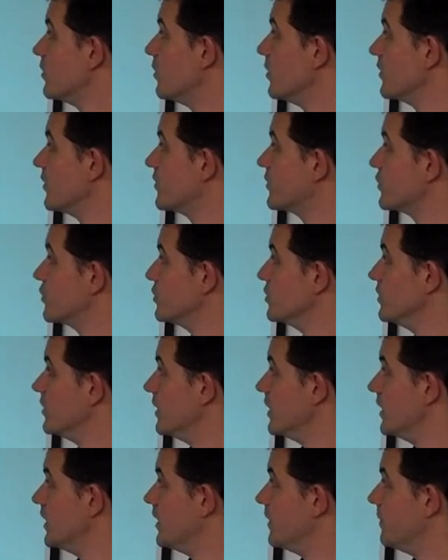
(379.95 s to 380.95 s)
want to
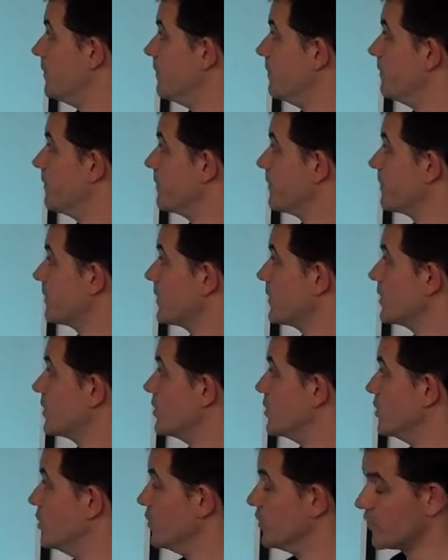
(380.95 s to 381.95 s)
um,
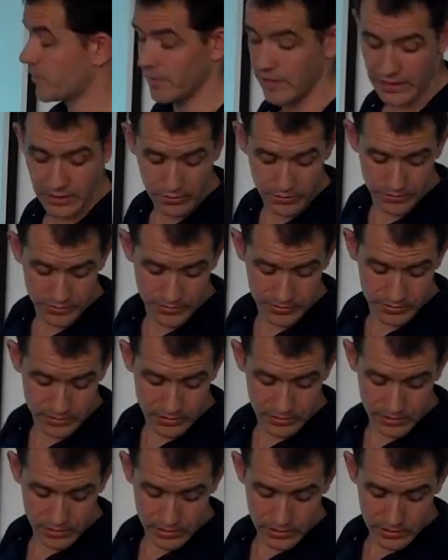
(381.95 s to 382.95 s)
use fat loss